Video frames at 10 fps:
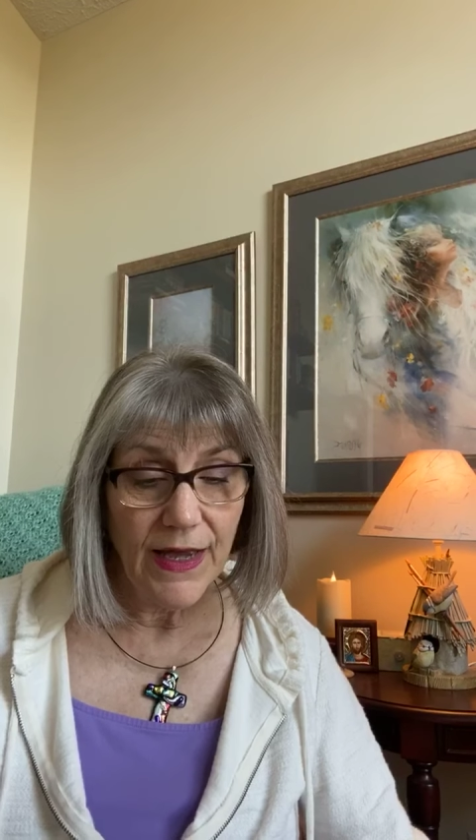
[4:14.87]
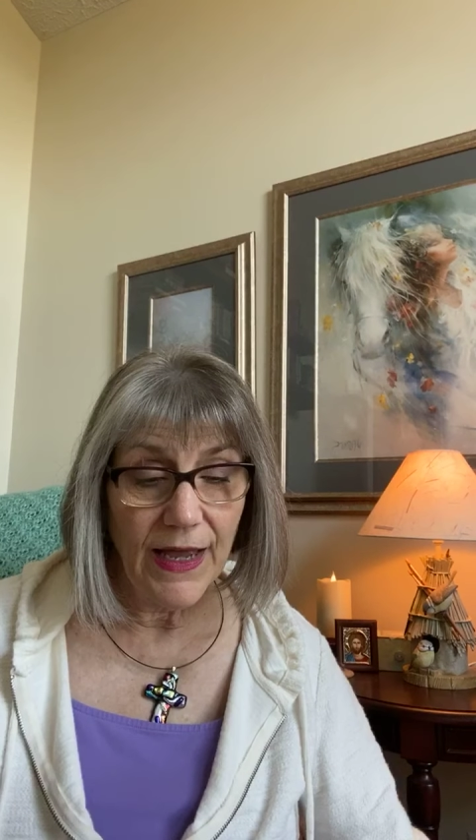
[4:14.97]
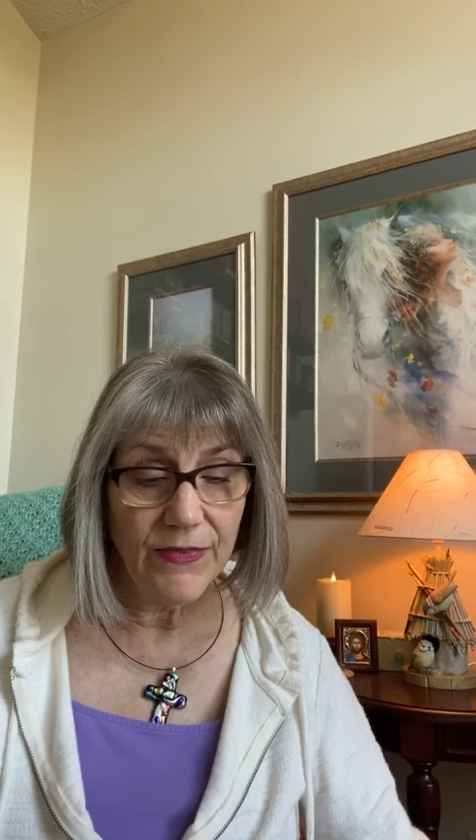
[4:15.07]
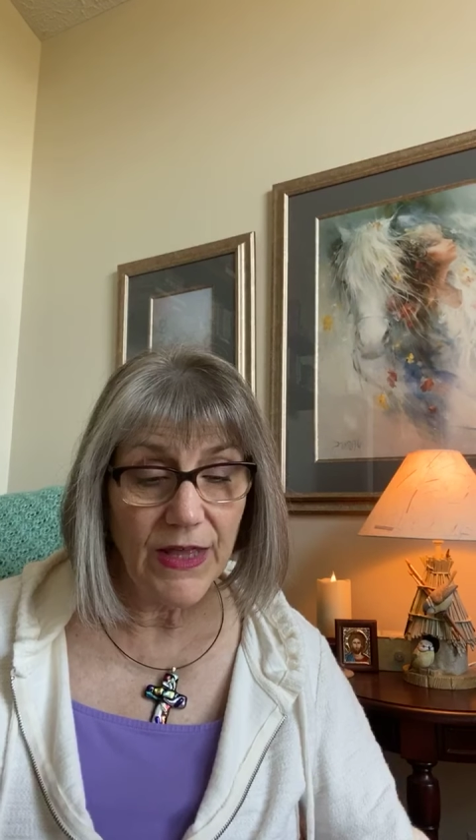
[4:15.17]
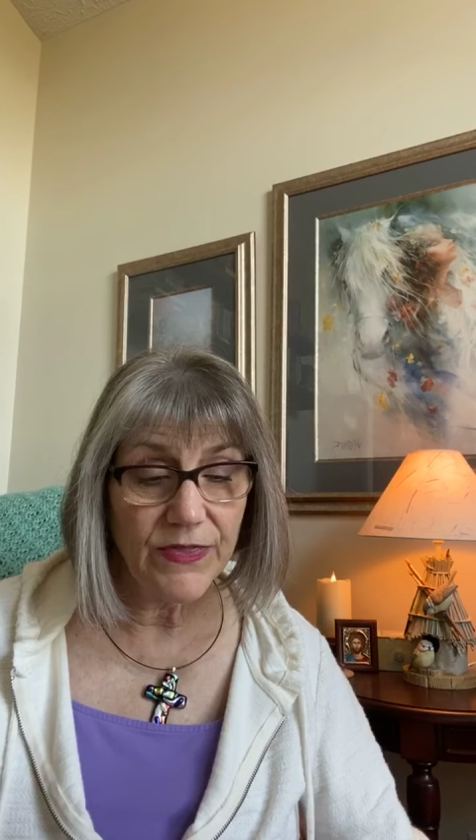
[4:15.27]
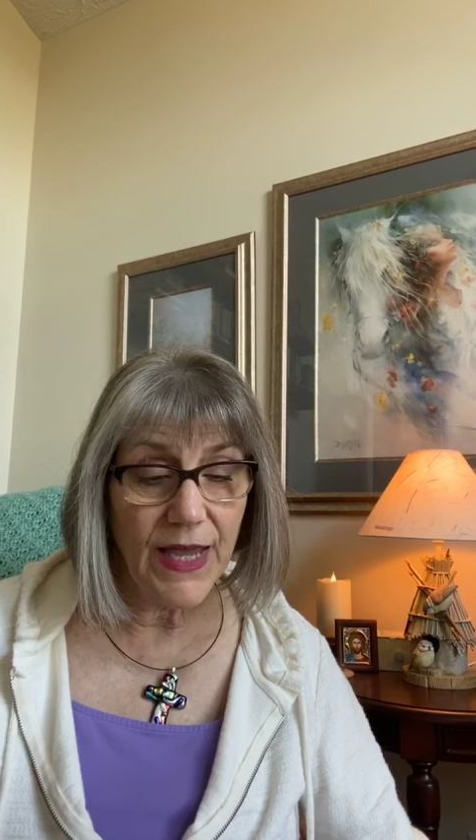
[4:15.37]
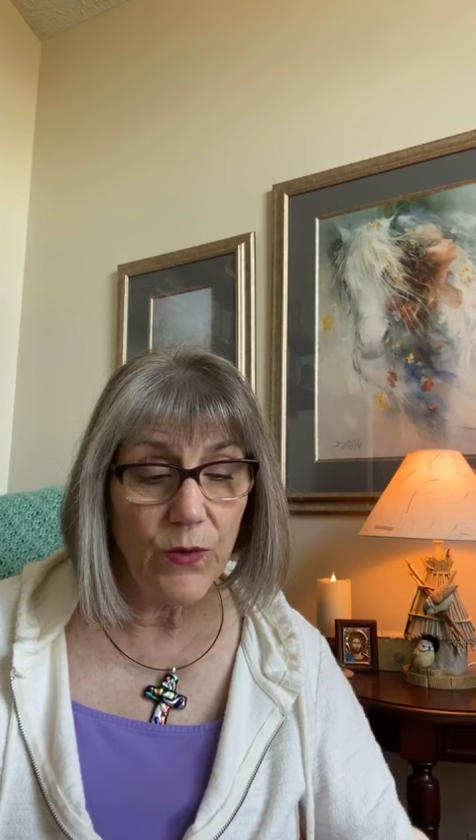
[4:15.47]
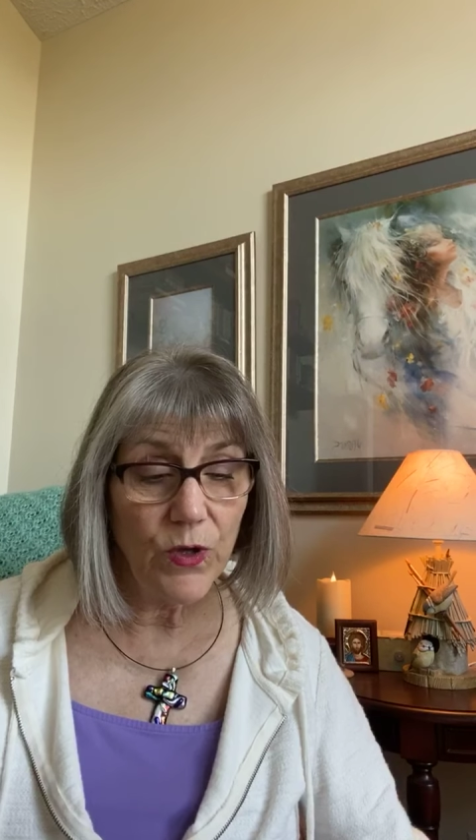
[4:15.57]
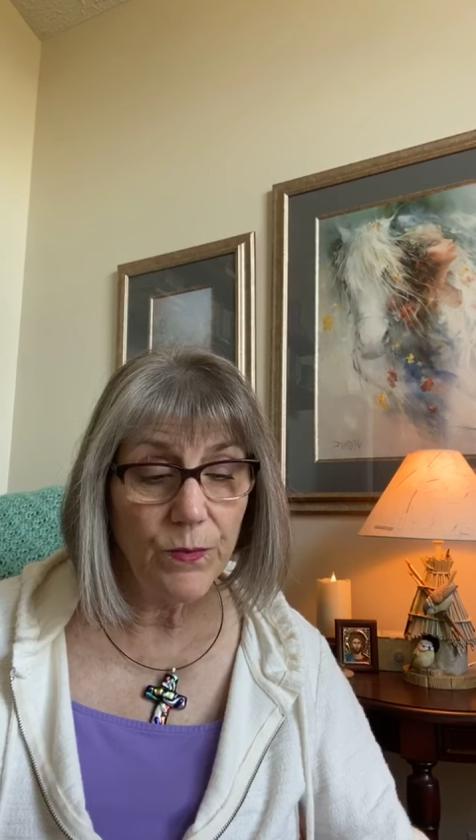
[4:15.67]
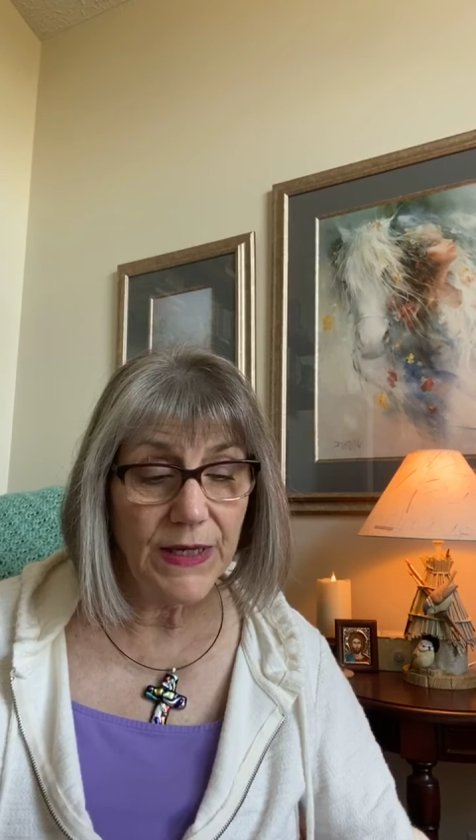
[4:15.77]
and that they
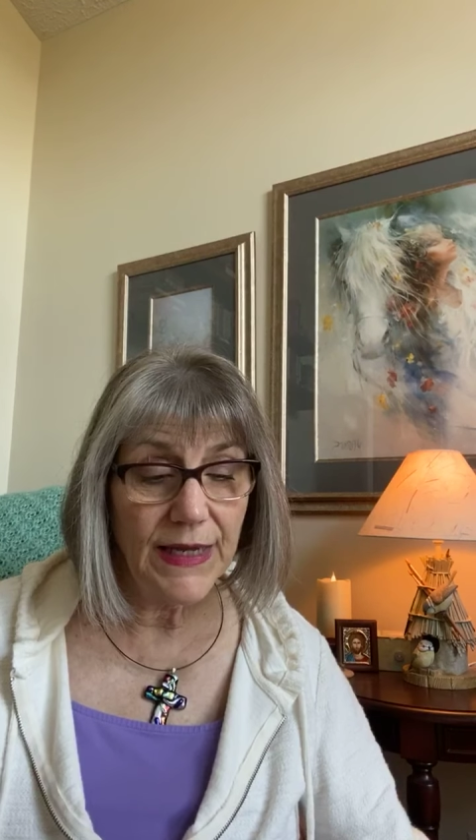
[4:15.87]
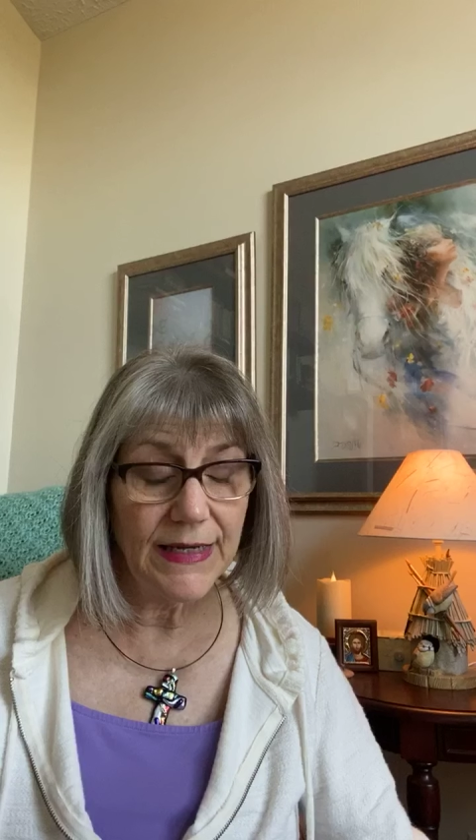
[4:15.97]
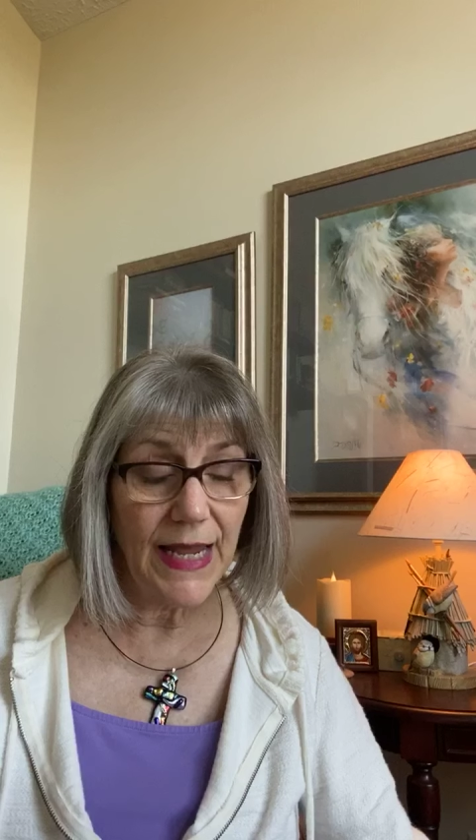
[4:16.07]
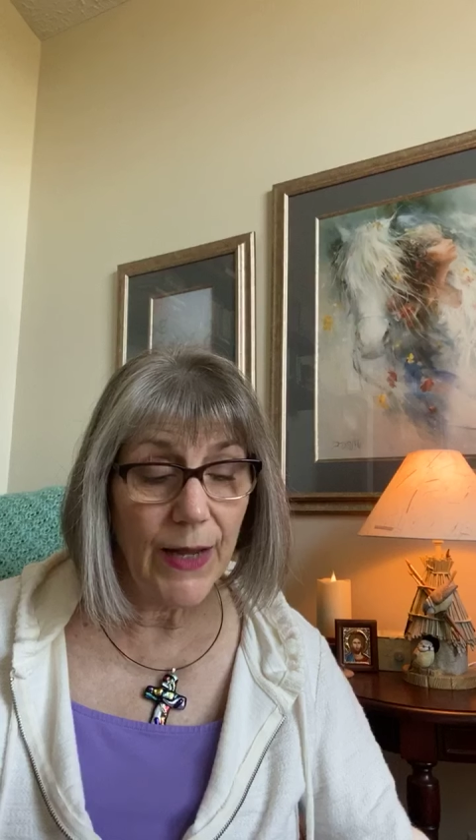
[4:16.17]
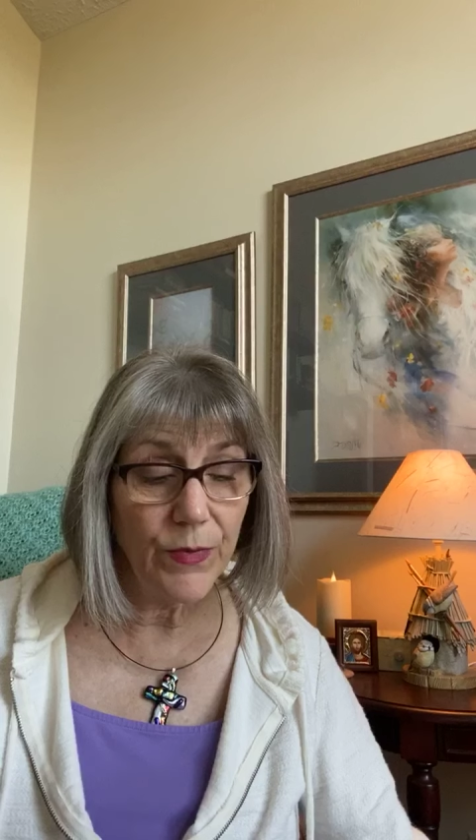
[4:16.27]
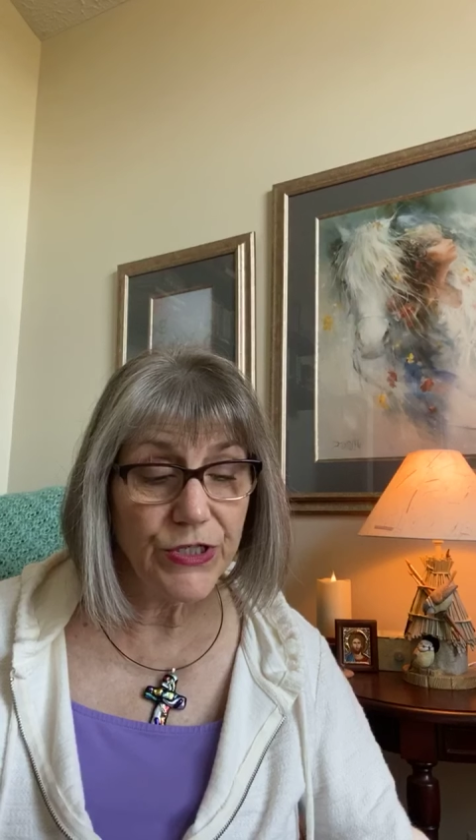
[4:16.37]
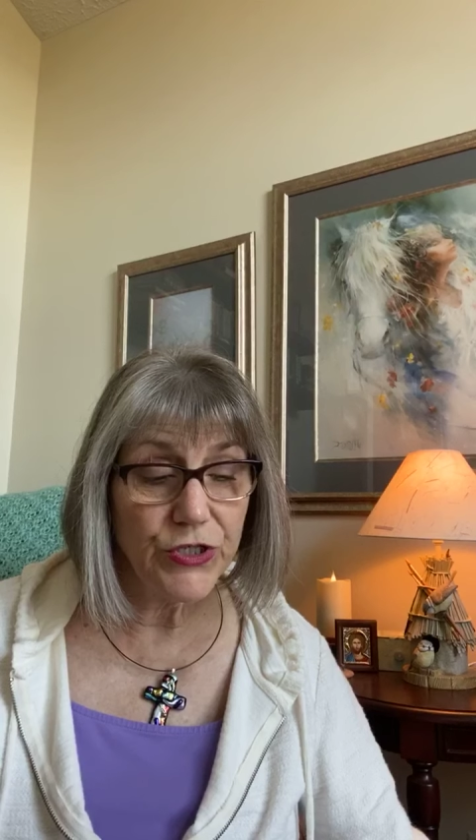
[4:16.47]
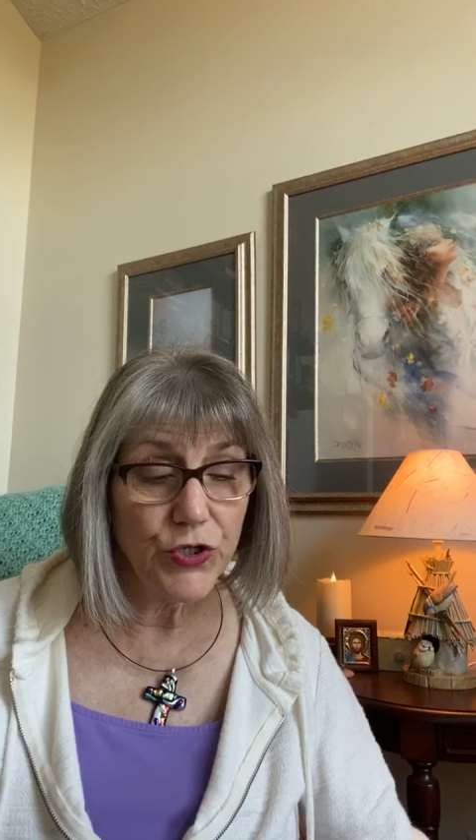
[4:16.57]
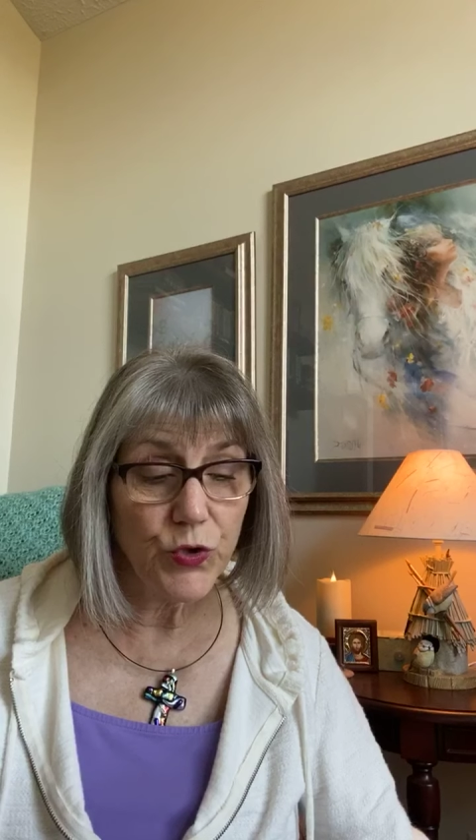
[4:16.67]
will be enabled to do